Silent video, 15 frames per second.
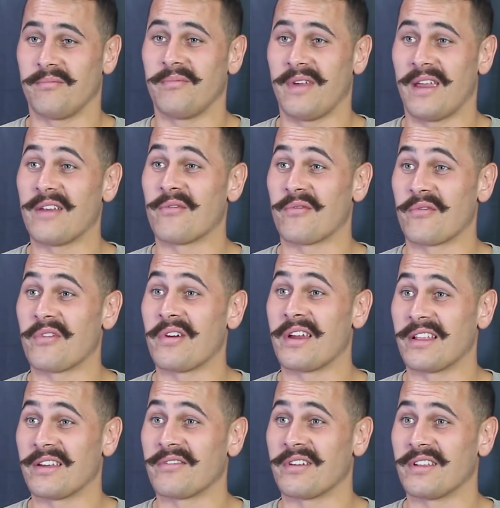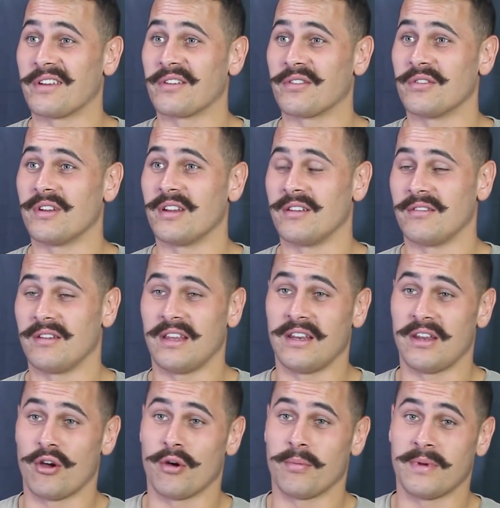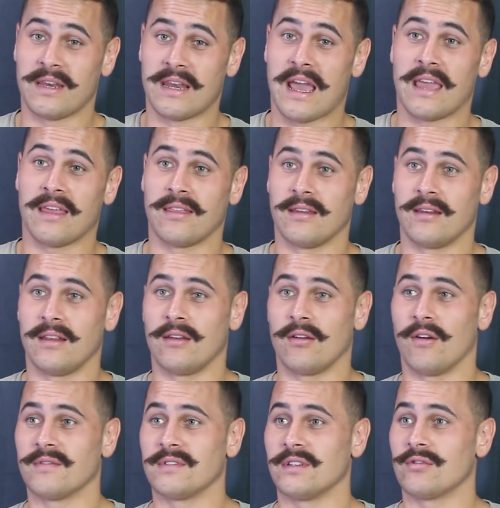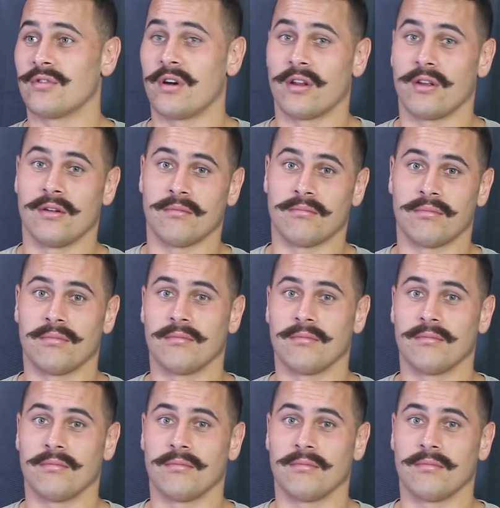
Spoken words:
been really, really good in helping Nathan, and obviously trying to